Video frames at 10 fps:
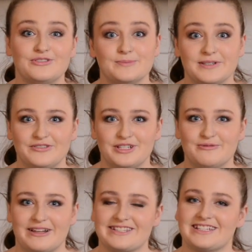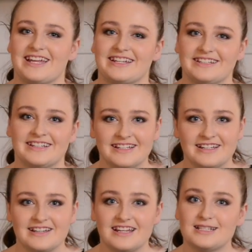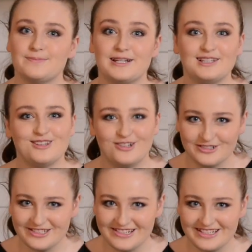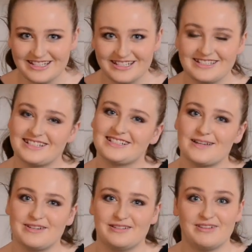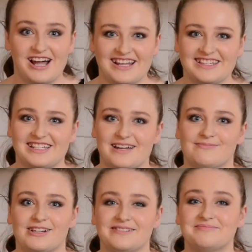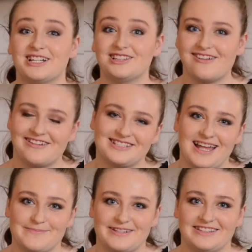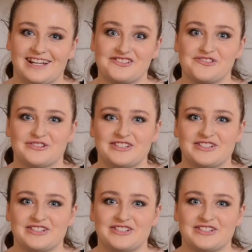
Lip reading: filming for you once again. It's been a long 2 years since I've been behind the camera, but a lot has happened in that short